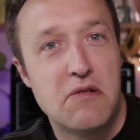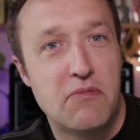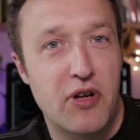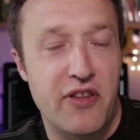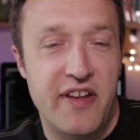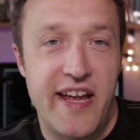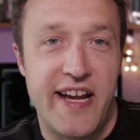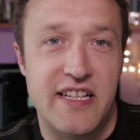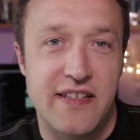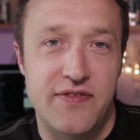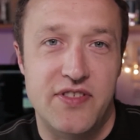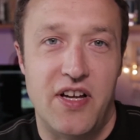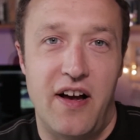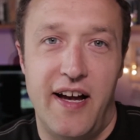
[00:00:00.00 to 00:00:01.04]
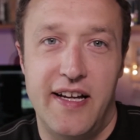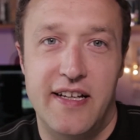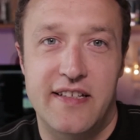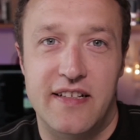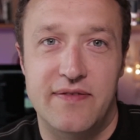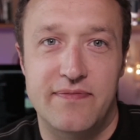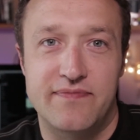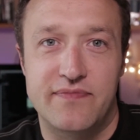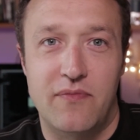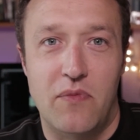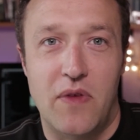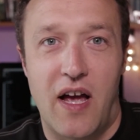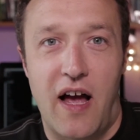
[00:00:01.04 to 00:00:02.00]
but on the negative side,
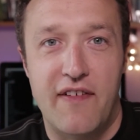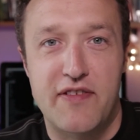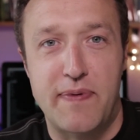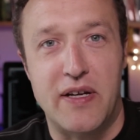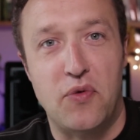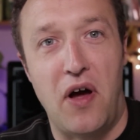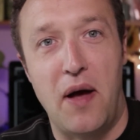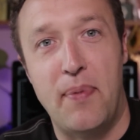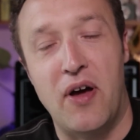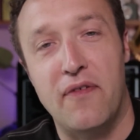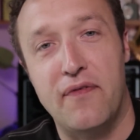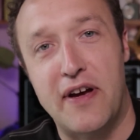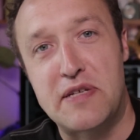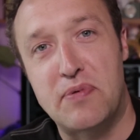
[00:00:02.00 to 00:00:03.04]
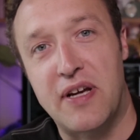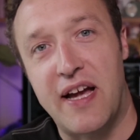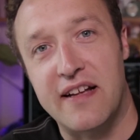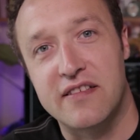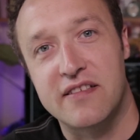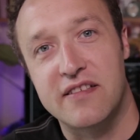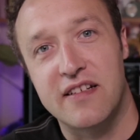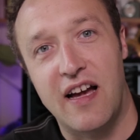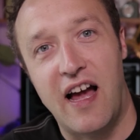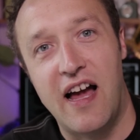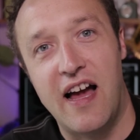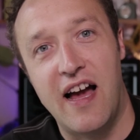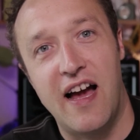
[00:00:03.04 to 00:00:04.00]
I spent quite a bit on Facebook ads,
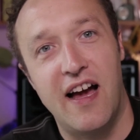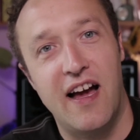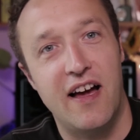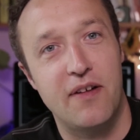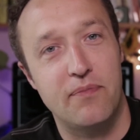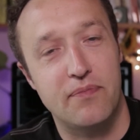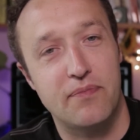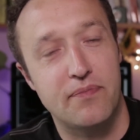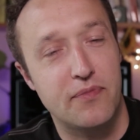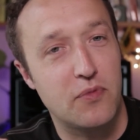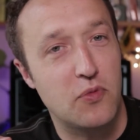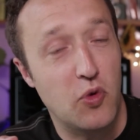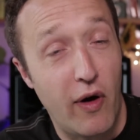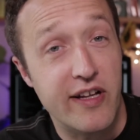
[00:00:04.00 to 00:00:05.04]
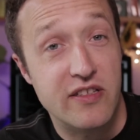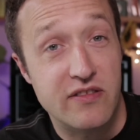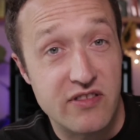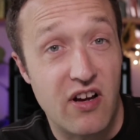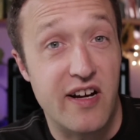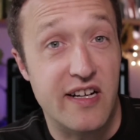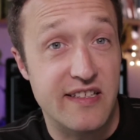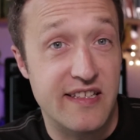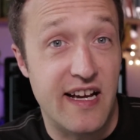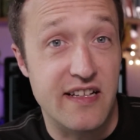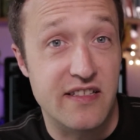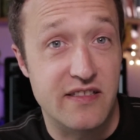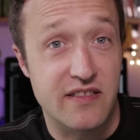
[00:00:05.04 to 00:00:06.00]
um, quite targeted
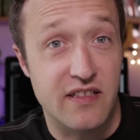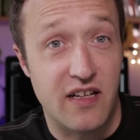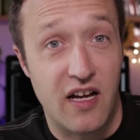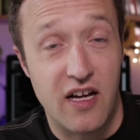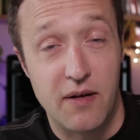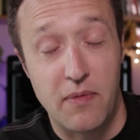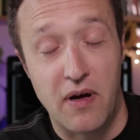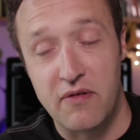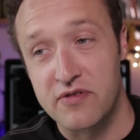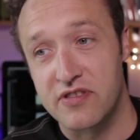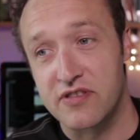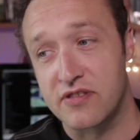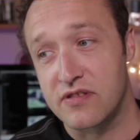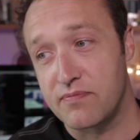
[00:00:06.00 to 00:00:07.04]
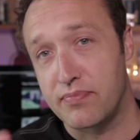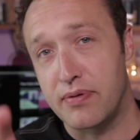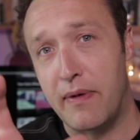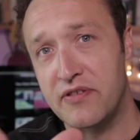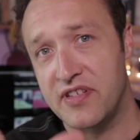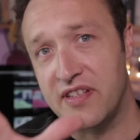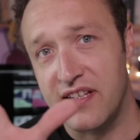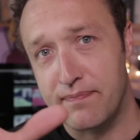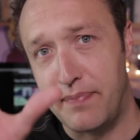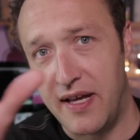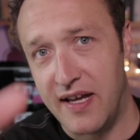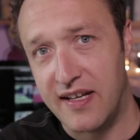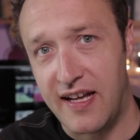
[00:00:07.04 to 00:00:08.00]
ads. Um, I was promoting this
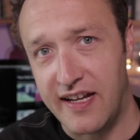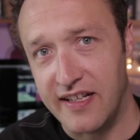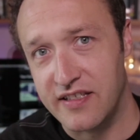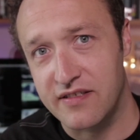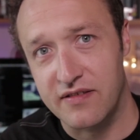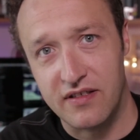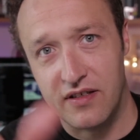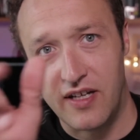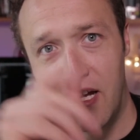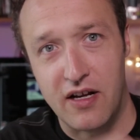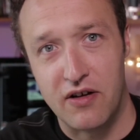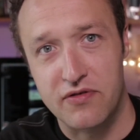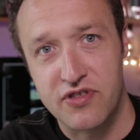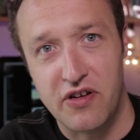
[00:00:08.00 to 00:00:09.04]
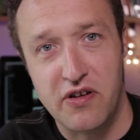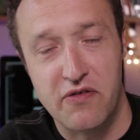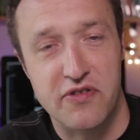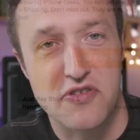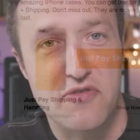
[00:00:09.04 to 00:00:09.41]
beer case. Again, I'll show you on the